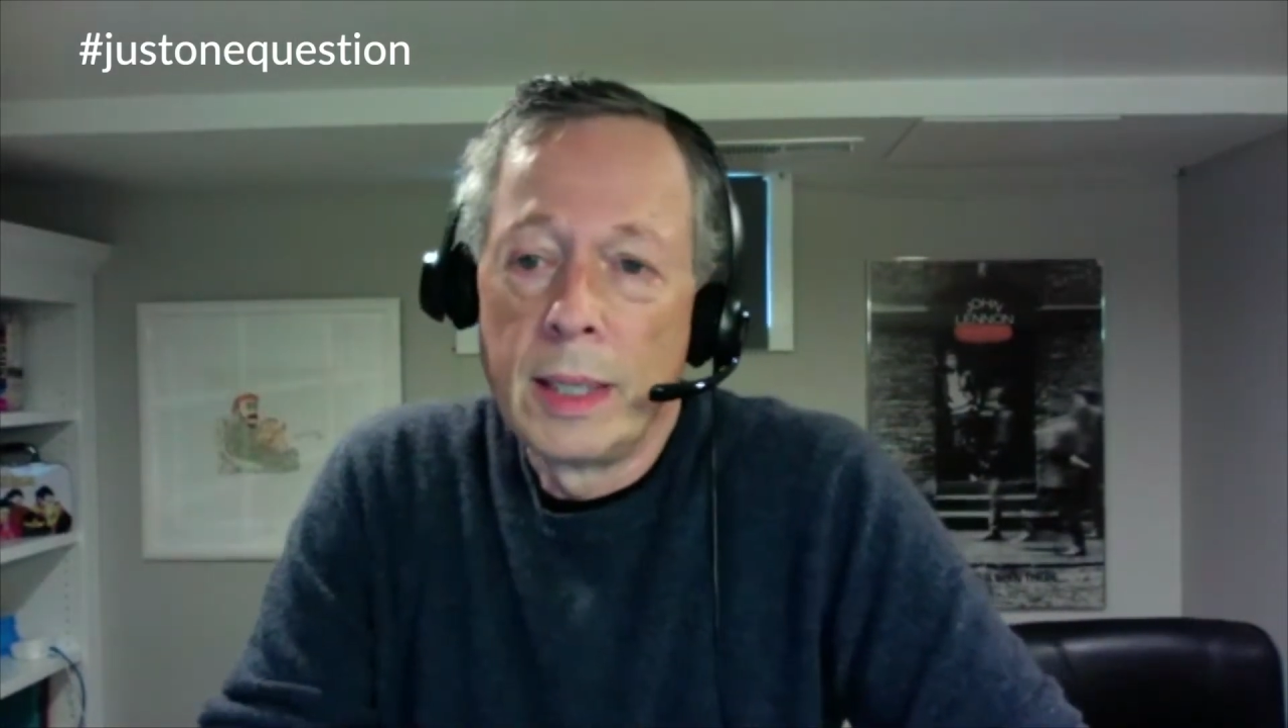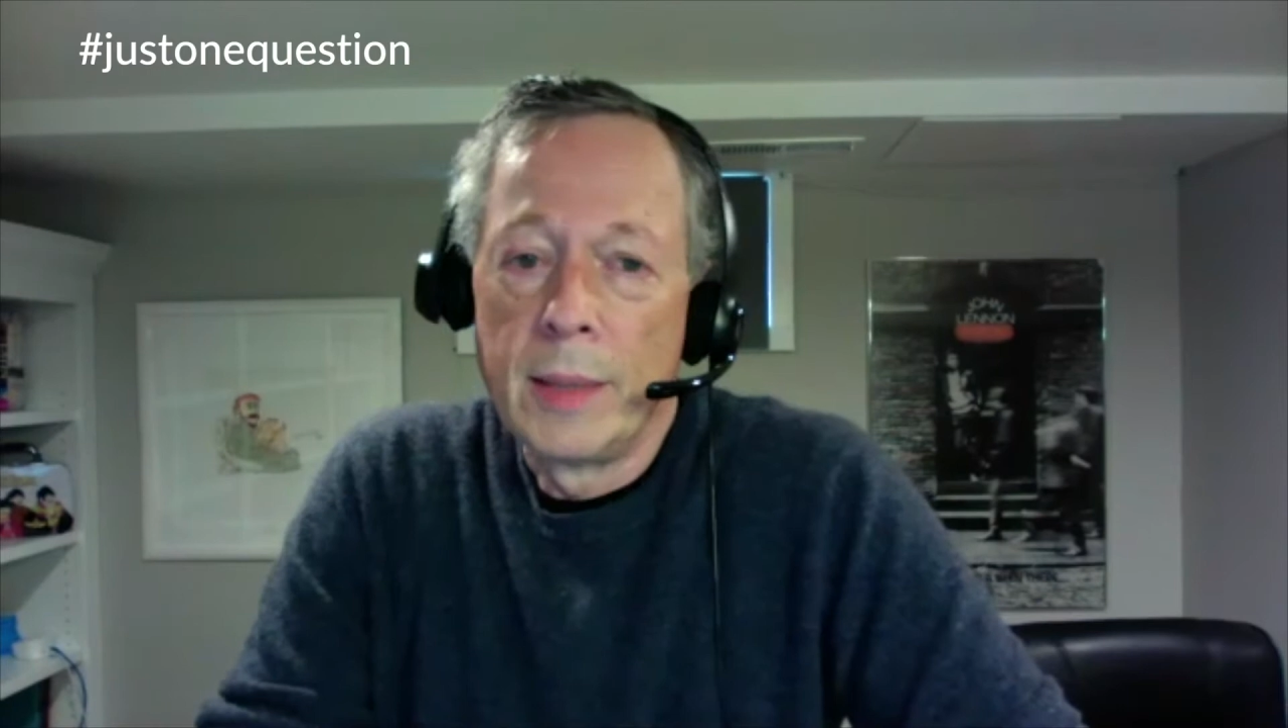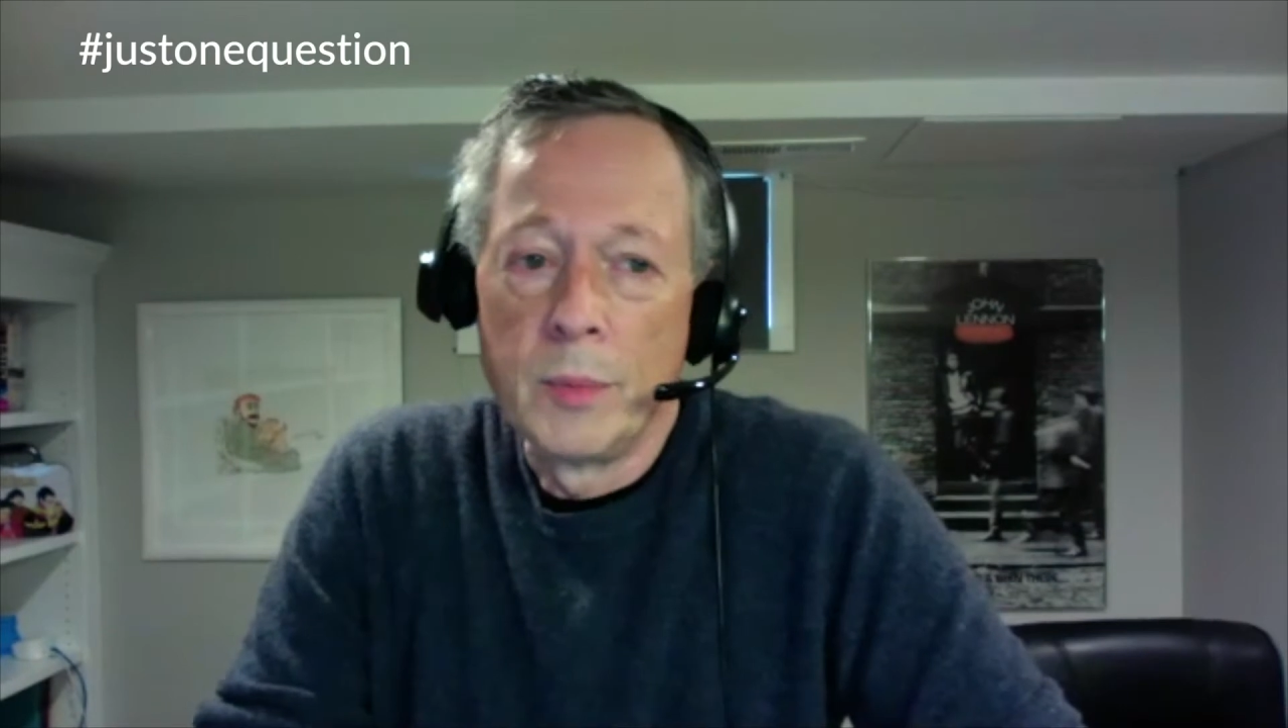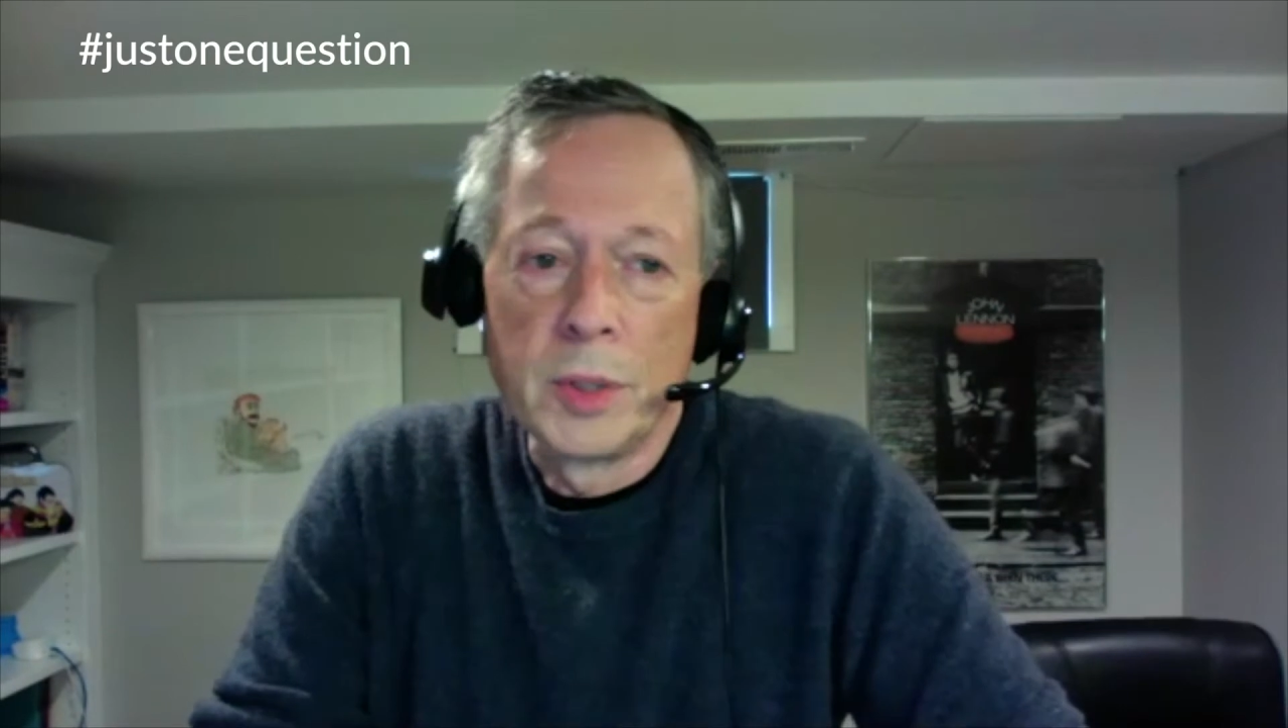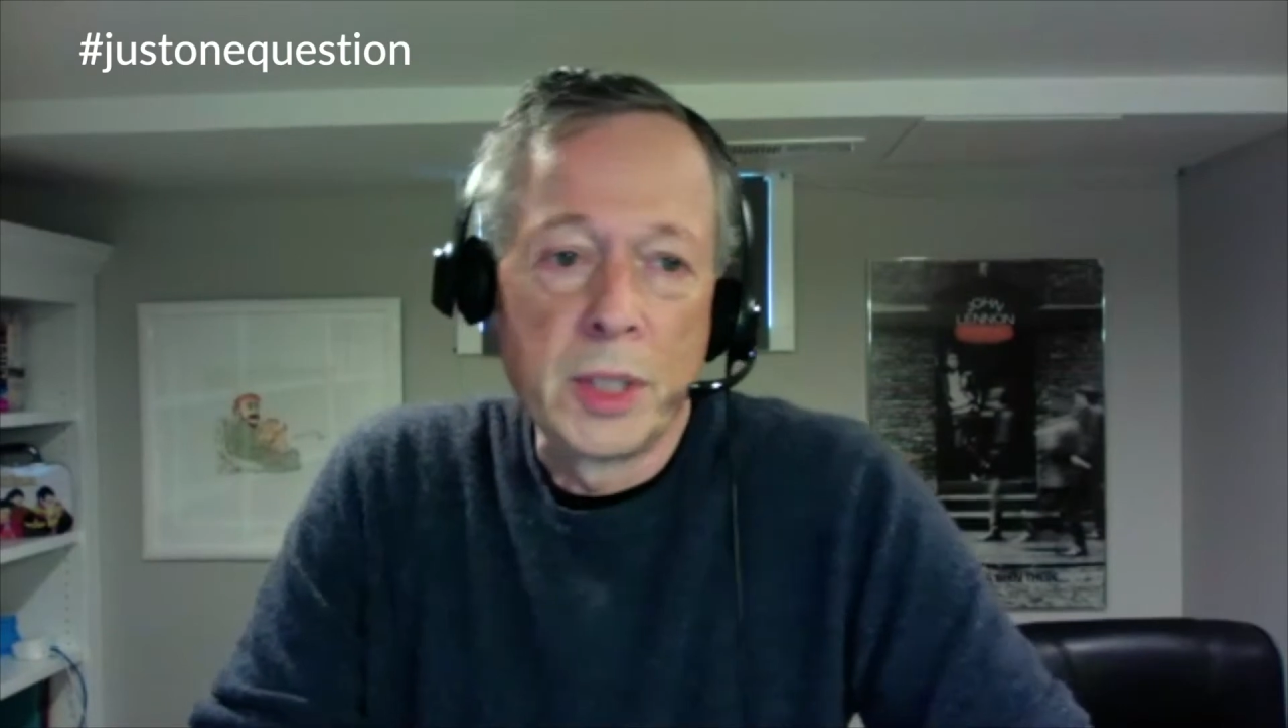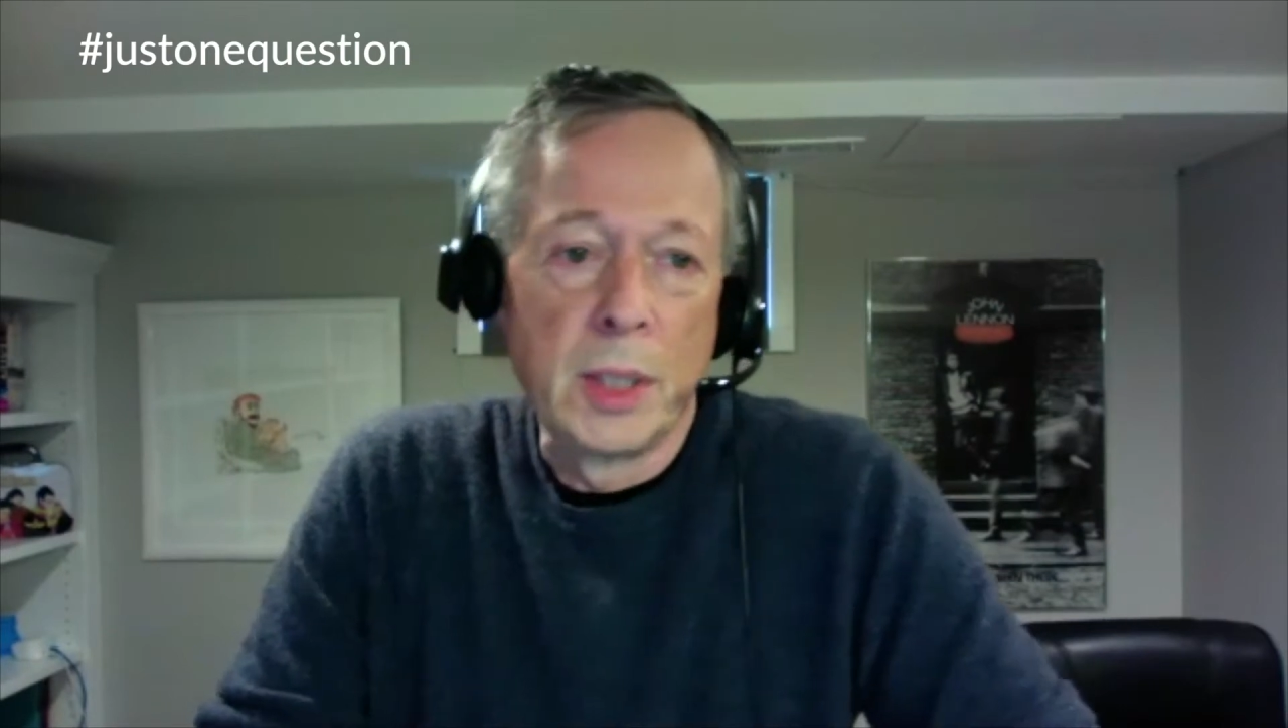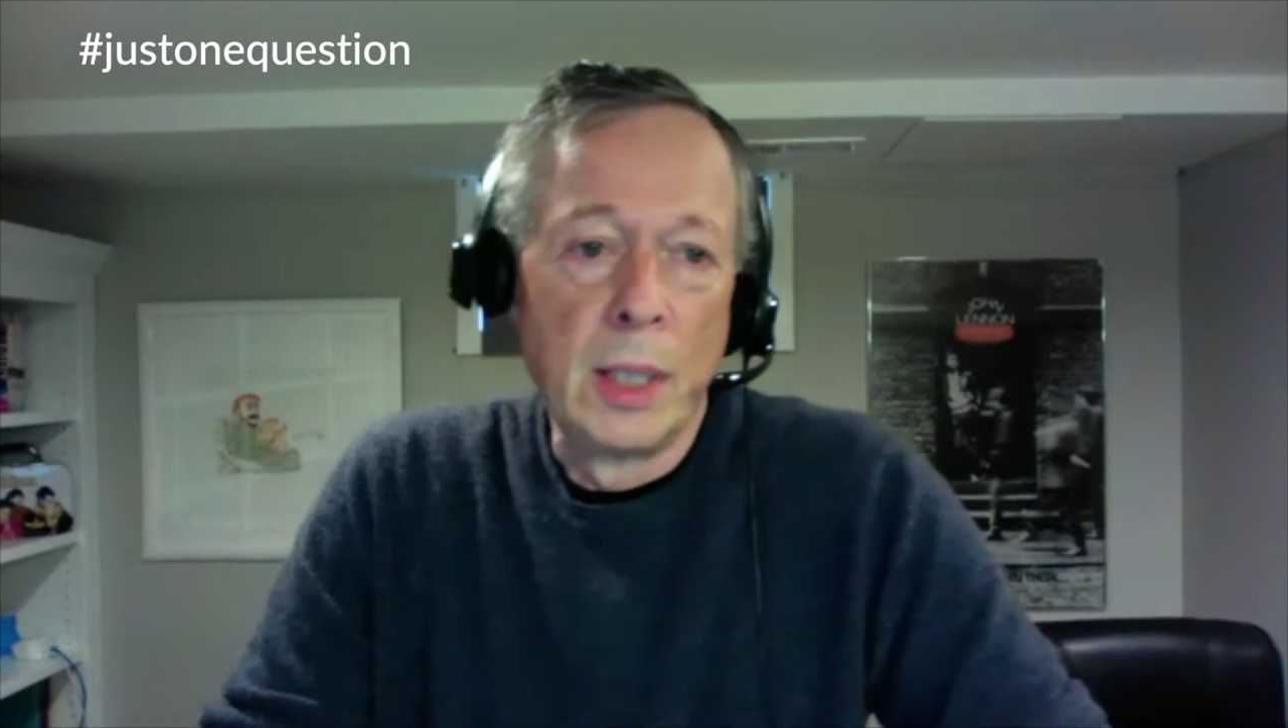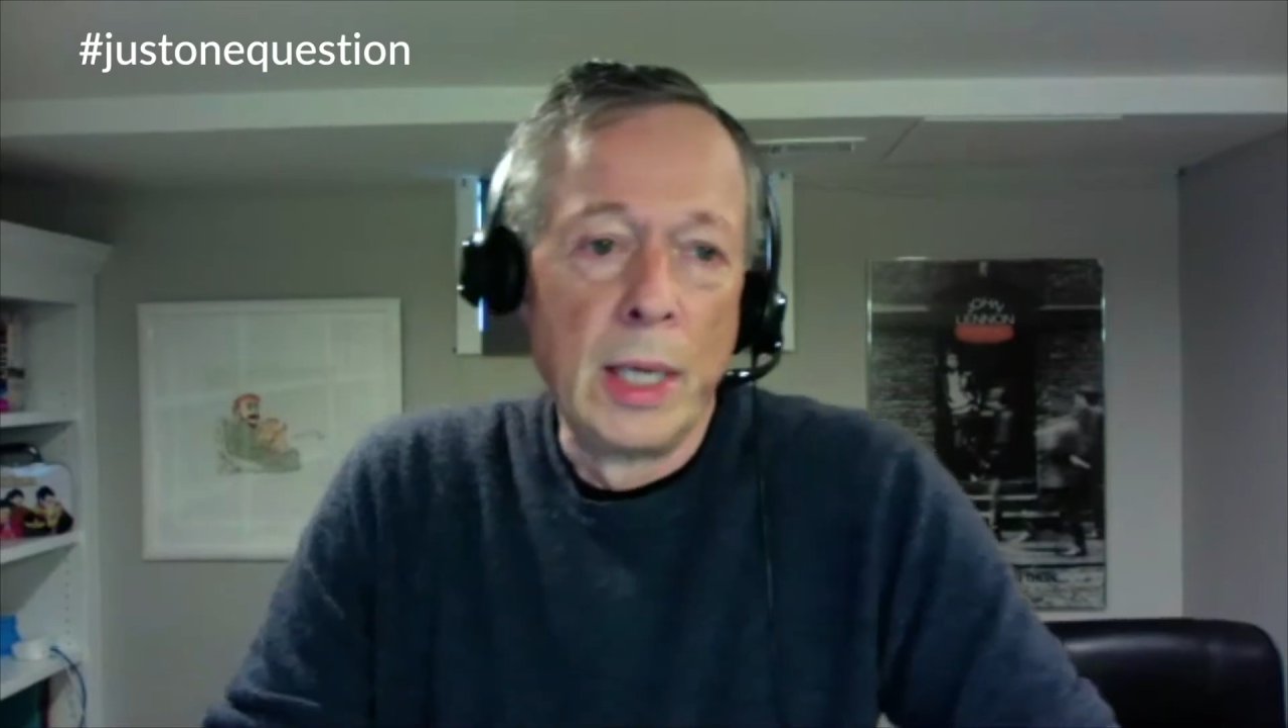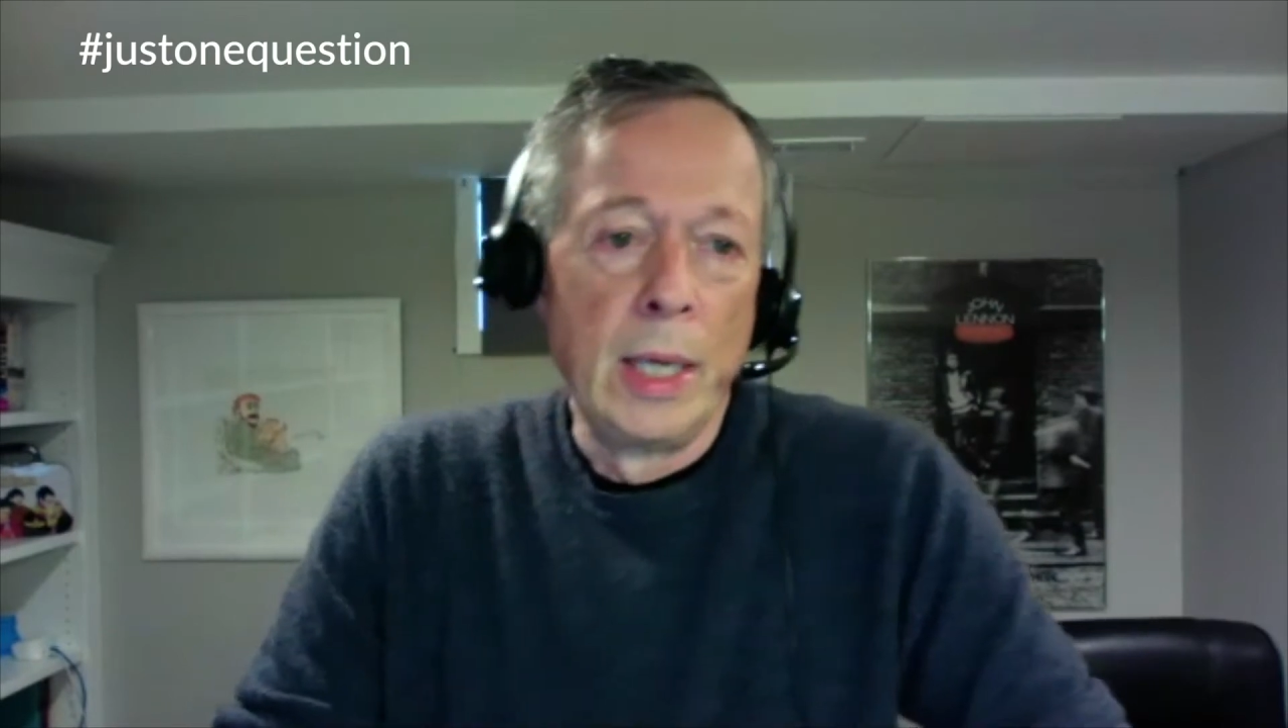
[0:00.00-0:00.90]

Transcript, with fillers: Emerson